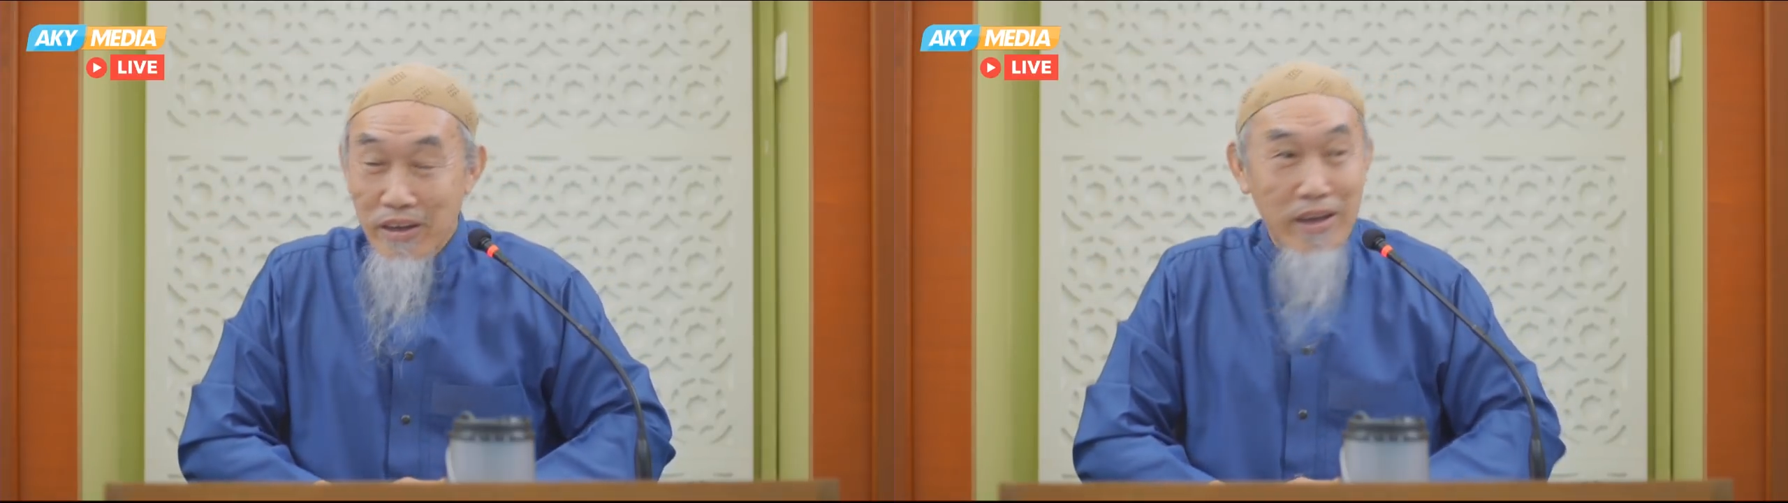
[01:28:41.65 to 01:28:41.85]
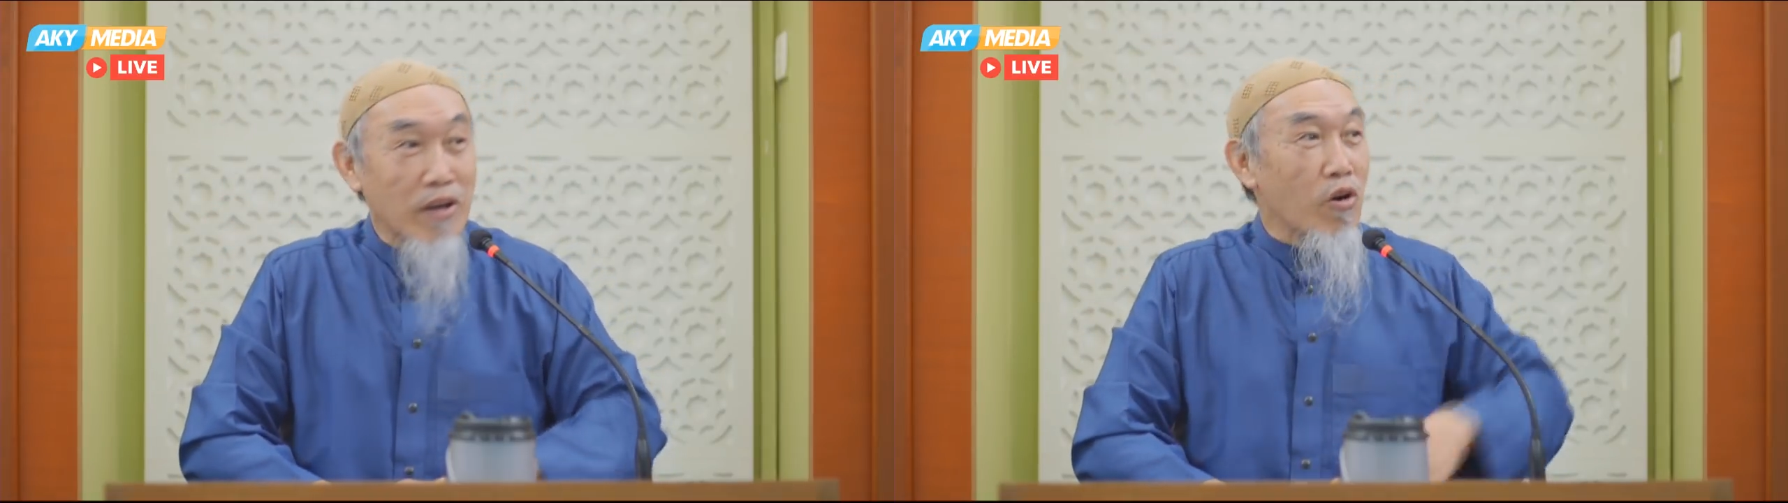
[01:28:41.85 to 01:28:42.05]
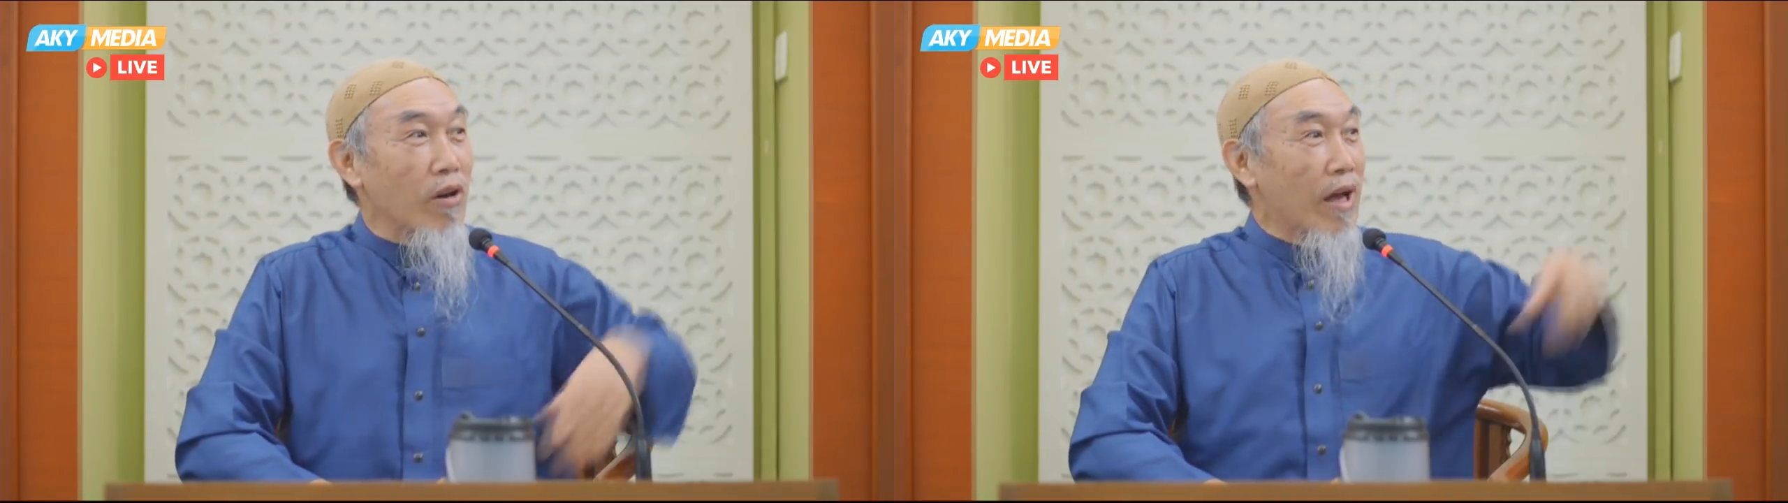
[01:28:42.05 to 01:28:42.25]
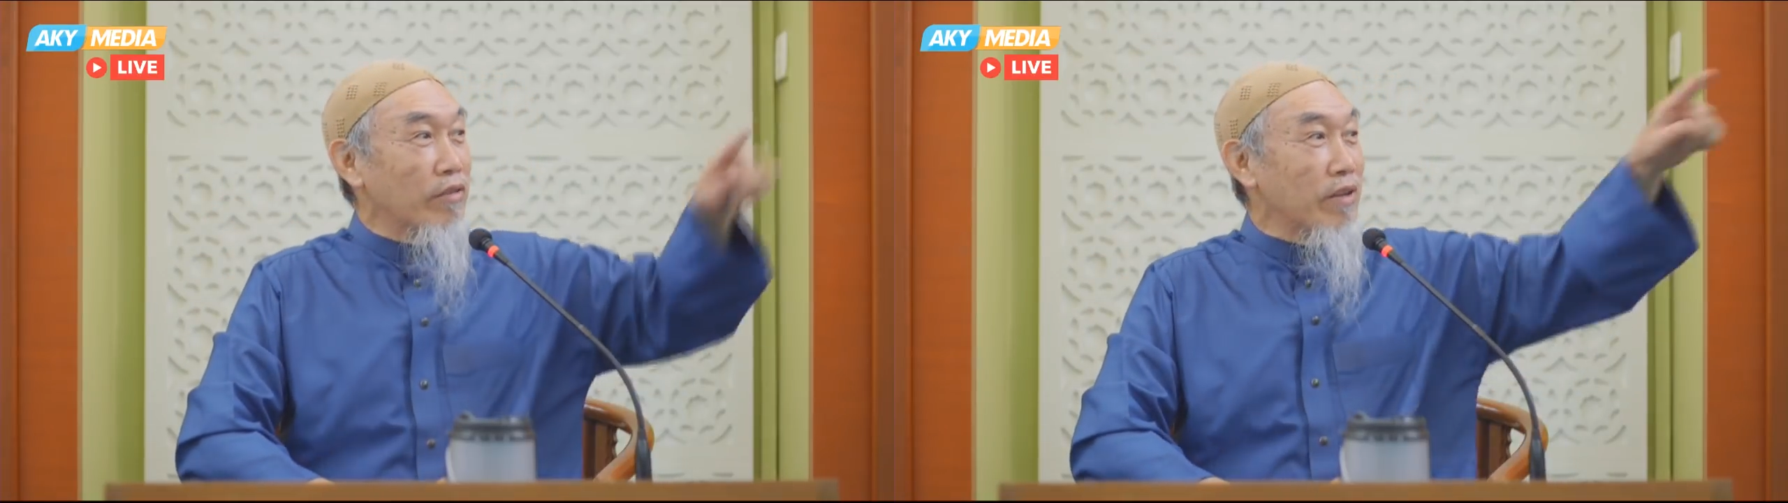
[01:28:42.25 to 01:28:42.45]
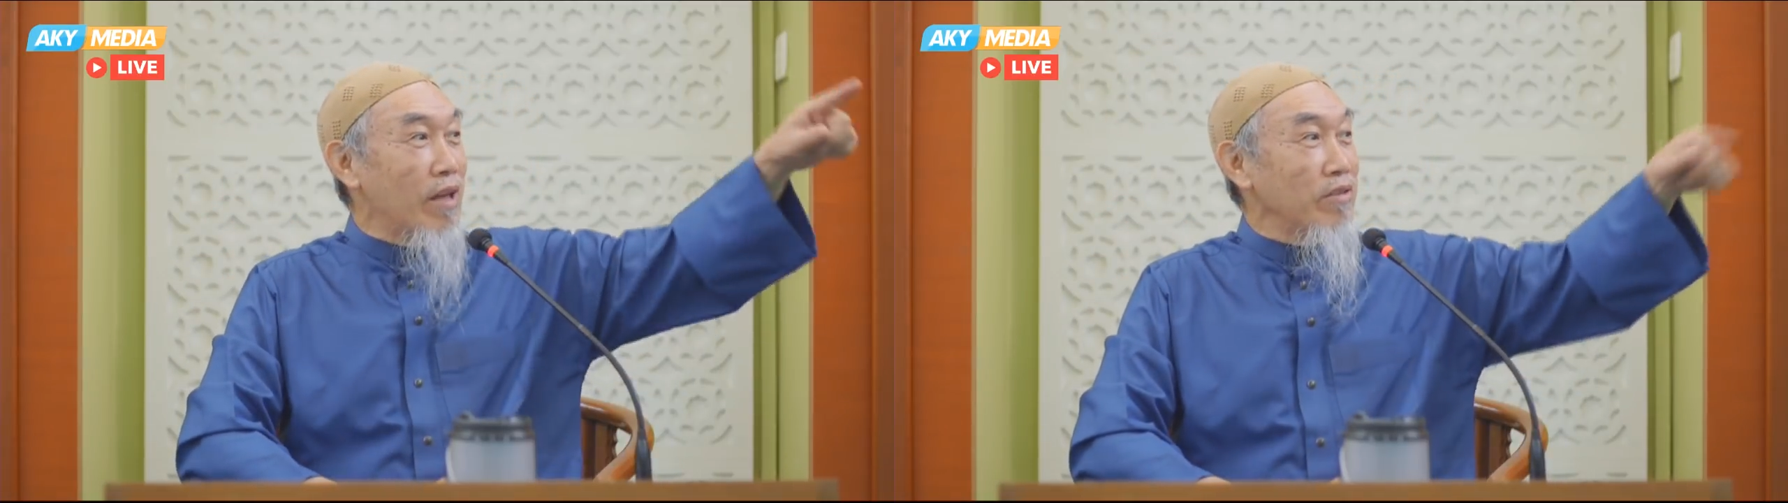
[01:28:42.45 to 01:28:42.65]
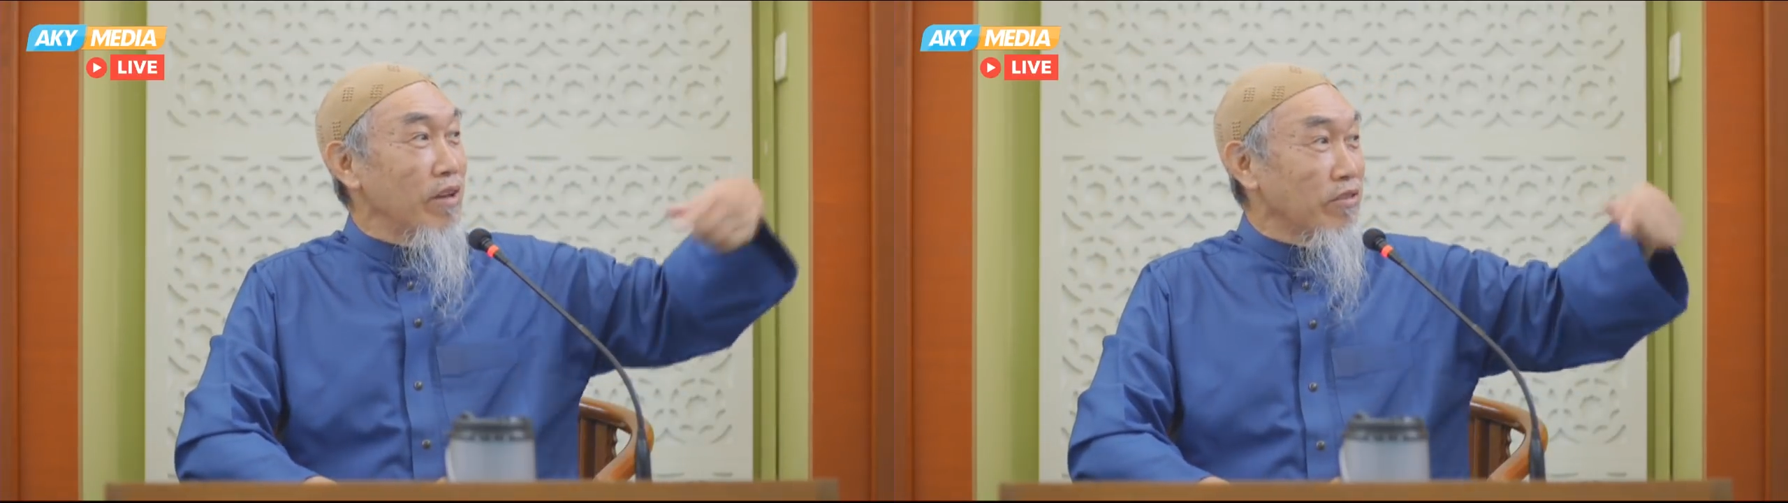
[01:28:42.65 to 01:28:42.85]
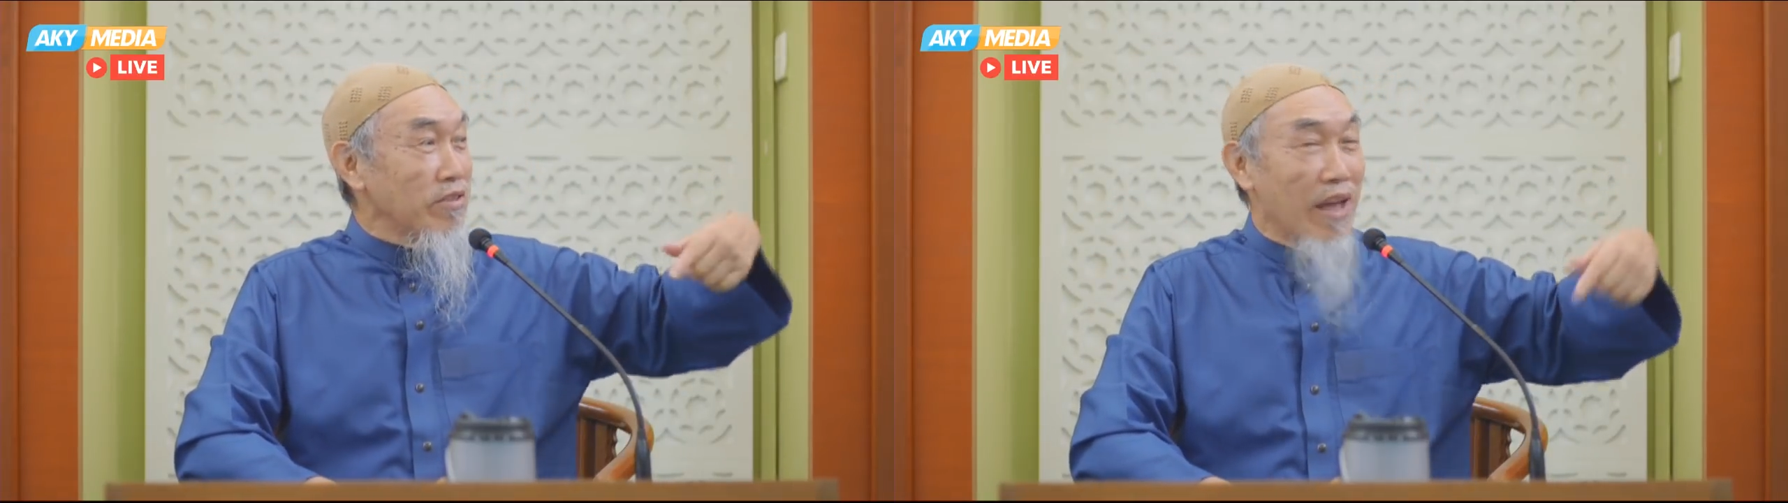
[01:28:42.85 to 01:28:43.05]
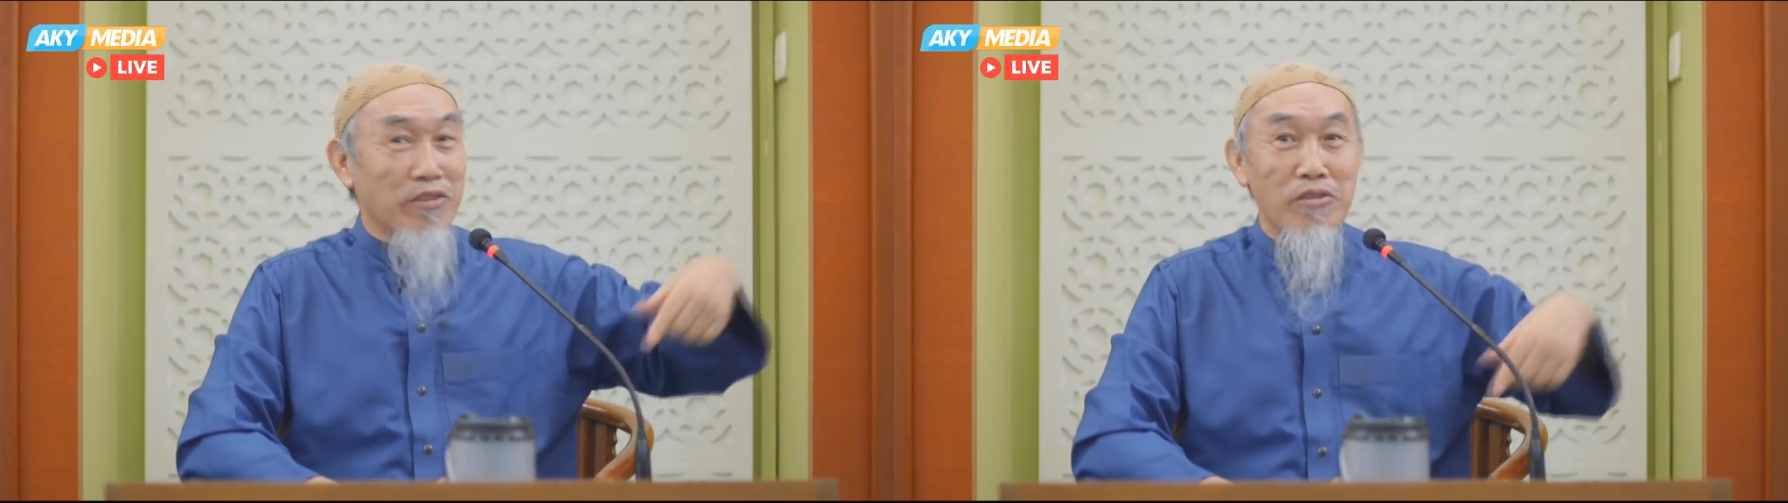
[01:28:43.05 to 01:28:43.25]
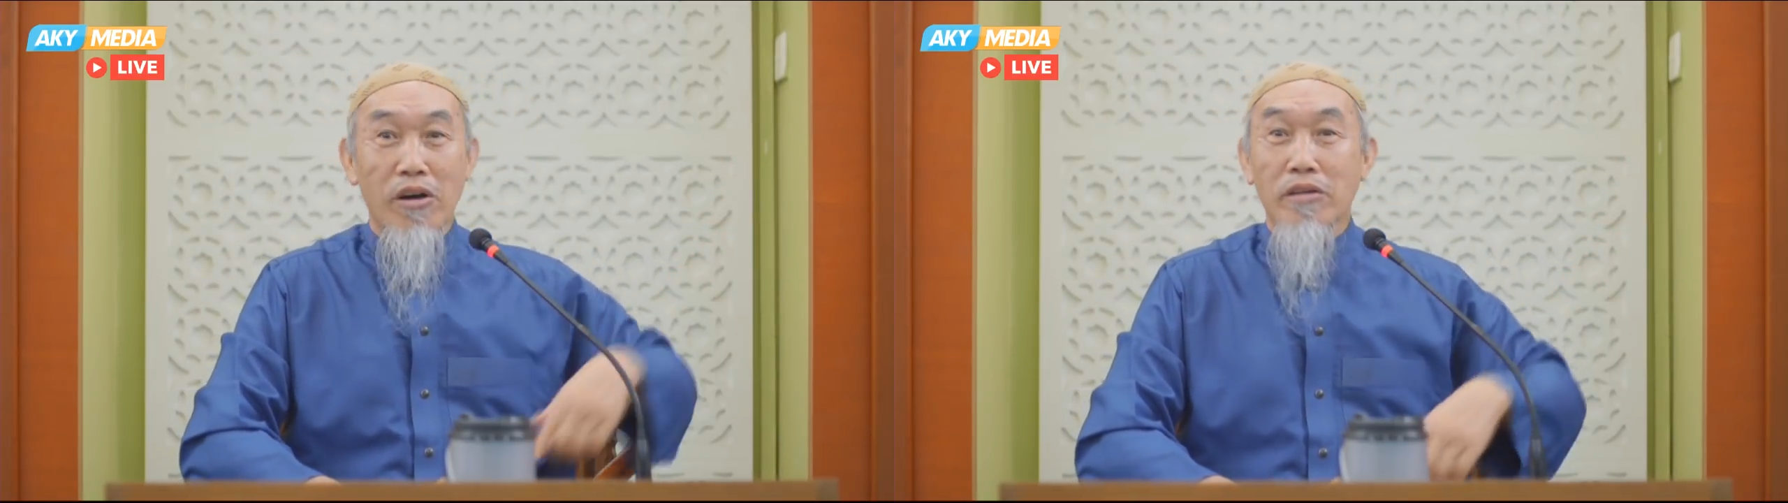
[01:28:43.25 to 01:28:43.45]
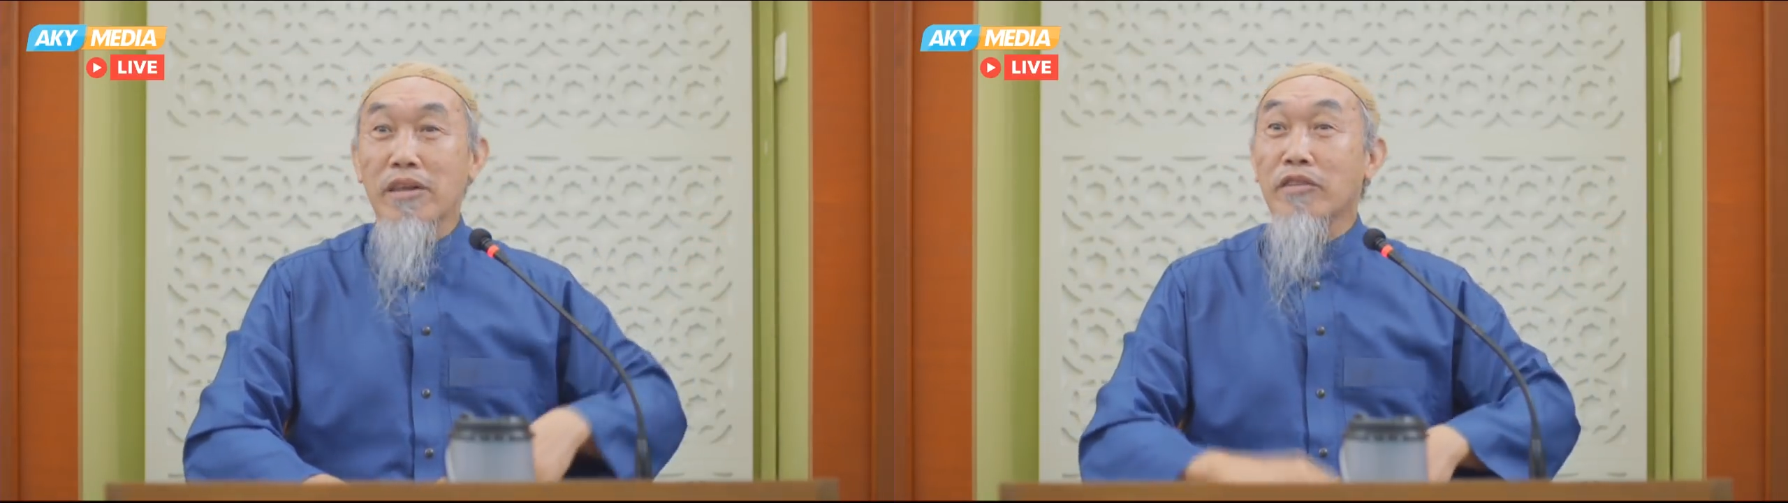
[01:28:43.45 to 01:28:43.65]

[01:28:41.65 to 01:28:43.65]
Here called Azan, just next door.